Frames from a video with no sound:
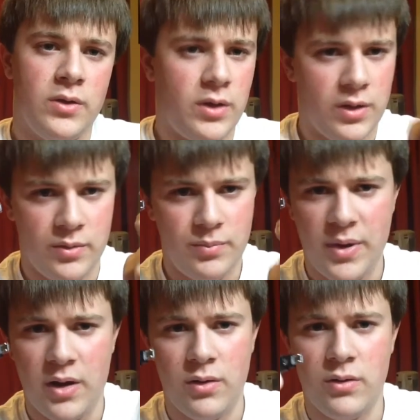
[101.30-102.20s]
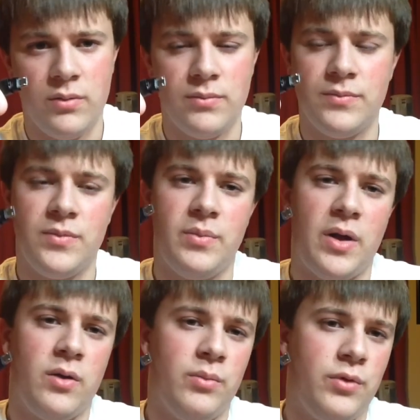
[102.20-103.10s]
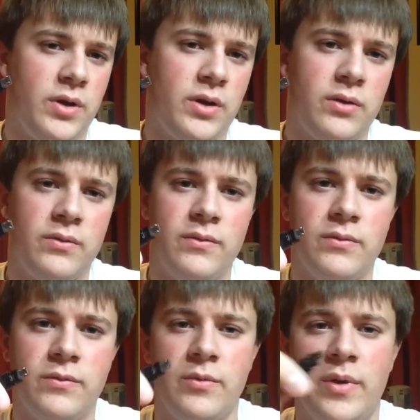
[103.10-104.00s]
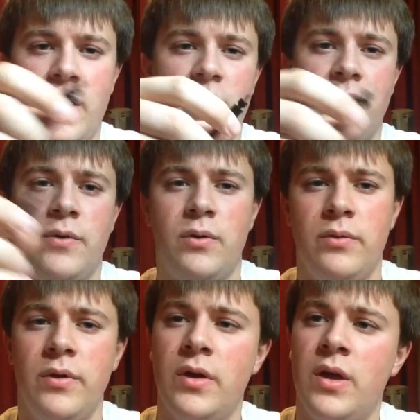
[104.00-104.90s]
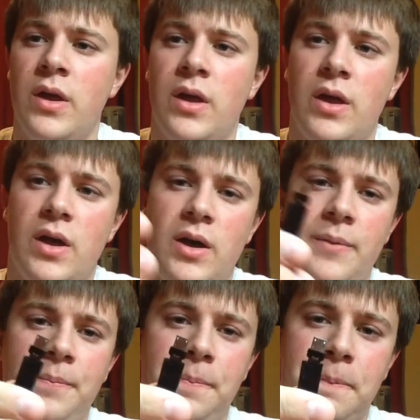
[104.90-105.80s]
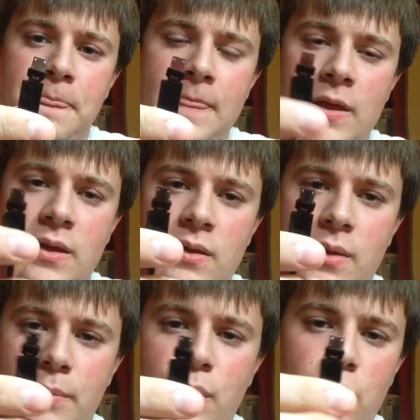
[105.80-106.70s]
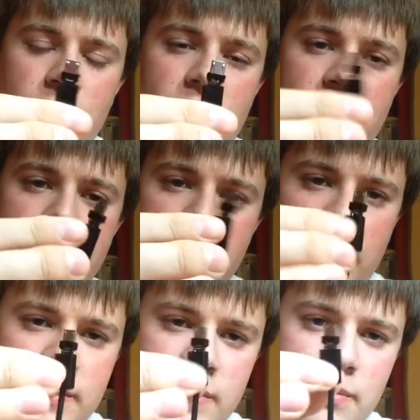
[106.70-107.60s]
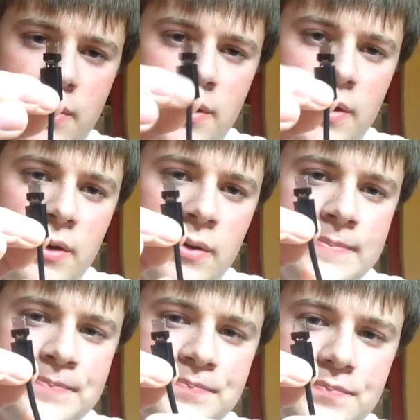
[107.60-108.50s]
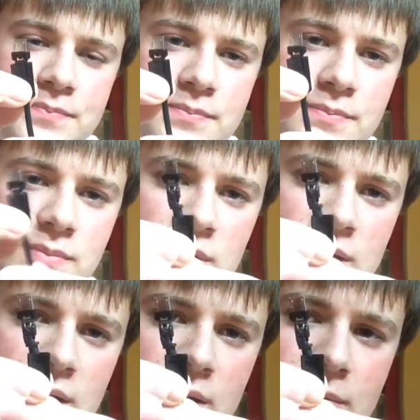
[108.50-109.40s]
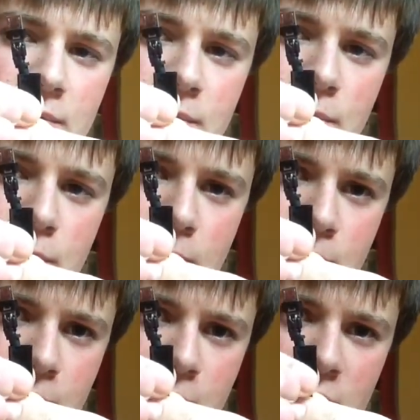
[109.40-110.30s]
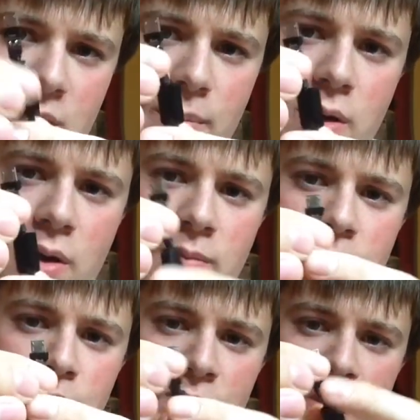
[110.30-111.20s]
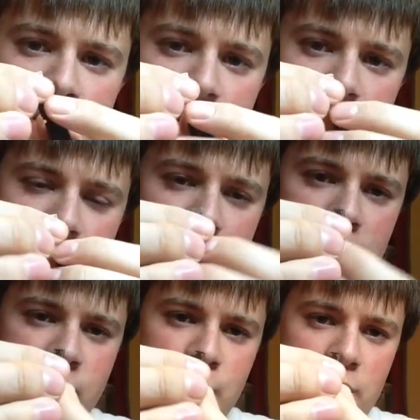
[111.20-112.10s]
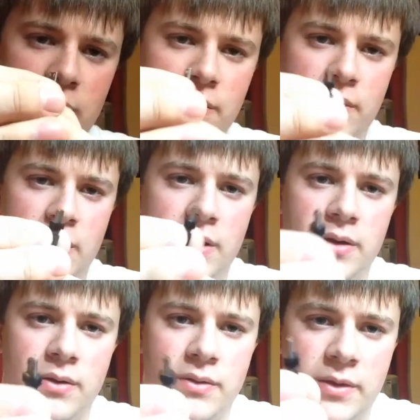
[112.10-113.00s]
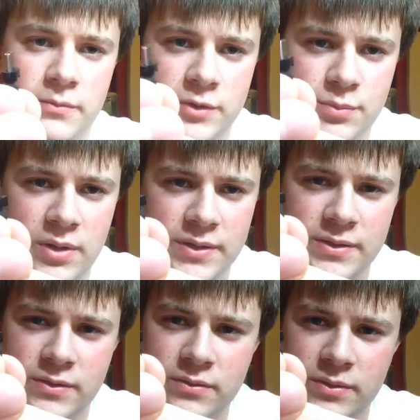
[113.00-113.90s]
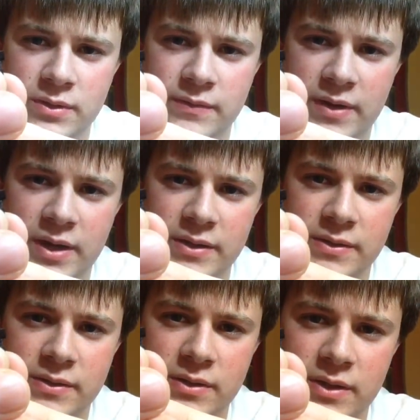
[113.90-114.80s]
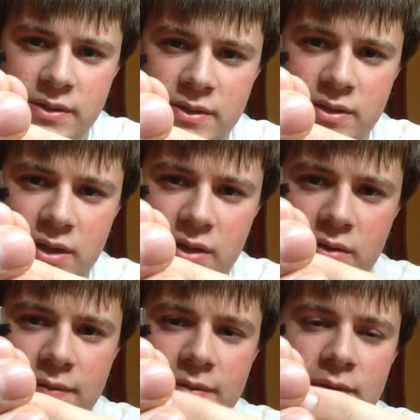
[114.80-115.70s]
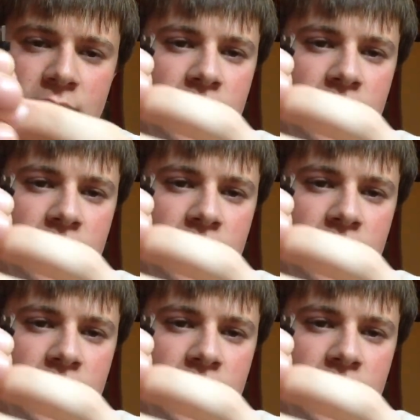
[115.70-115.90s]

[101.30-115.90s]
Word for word: uh, uh, power power brick for my iPhone, um, pulled on this plastic part here, and it fell apart. And this part right here, that which plugs into the device itself,